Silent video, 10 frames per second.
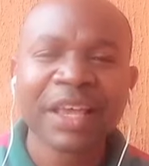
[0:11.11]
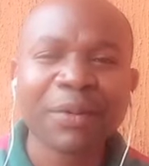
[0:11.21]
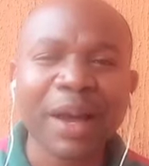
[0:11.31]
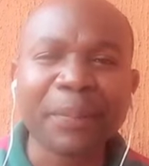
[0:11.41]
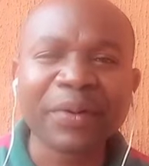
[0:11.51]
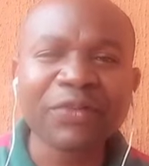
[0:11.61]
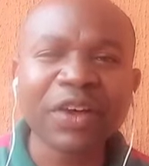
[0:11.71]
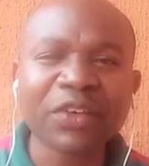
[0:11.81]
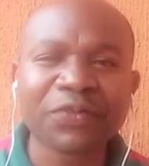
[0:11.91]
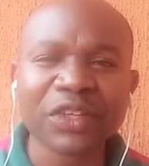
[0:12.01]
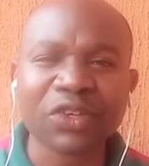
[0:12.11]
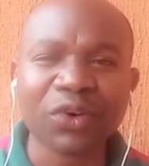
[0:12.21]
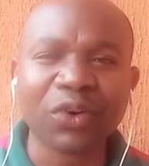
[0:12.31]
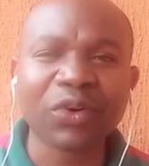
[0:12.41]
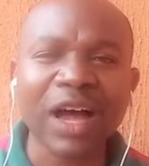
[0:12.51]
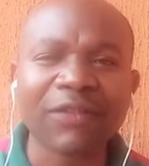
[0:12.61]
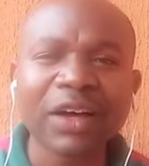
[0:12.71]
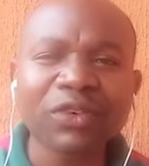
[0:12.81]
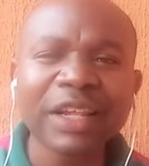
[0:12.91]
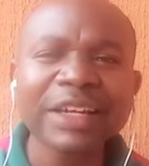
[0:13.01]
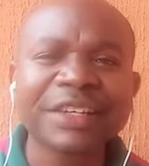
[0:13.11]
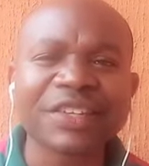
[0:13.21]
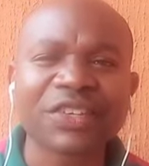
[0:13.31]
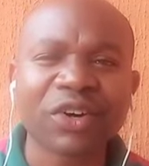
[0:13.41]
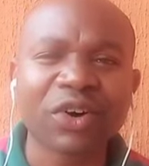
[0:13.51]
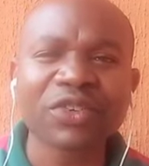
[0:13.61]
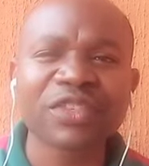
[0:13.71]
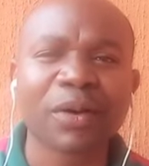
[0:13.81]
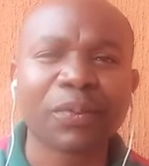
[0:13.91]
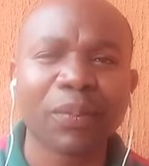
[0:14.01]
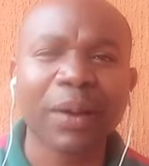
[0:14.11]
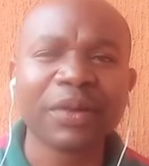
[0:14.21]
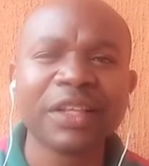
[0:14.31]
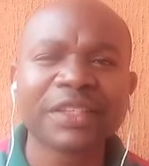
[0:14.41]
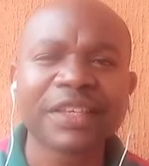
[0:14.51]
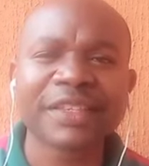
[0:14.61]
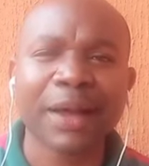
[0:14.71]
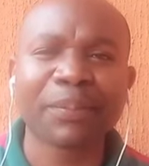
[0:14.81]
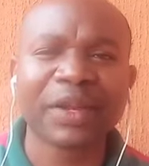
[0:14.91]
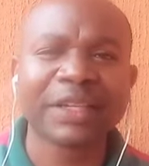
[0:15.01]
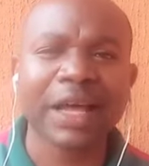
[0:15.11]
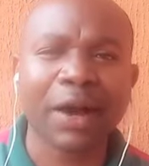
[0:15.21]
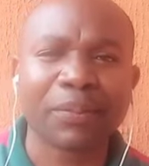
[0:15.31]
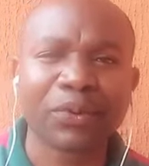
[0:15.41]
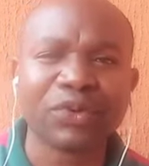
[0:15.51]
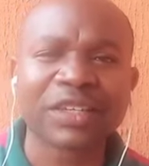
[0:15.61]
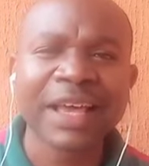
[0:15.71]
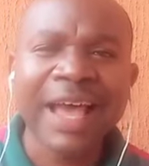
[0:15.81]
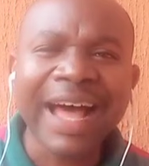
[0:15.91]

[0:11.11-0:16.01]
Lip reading: In my previous video, I've actually discussed the probability sampling approach